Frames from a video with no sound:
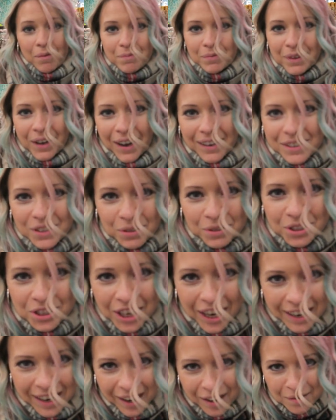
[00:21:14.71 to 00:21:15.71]
I'm going to a
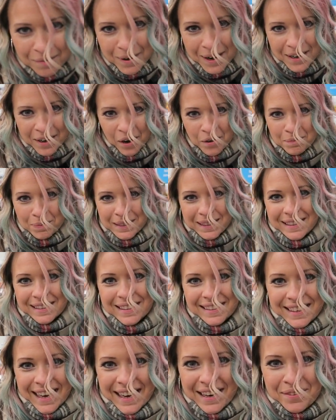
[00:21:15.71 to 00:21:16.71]
checkout where nobody's
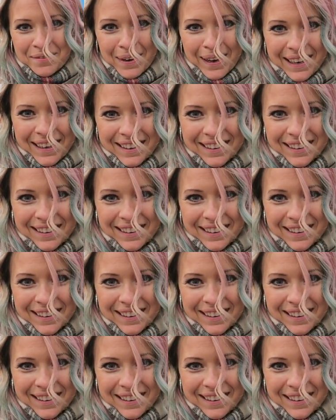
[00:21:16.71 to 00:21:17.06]
seen No, no,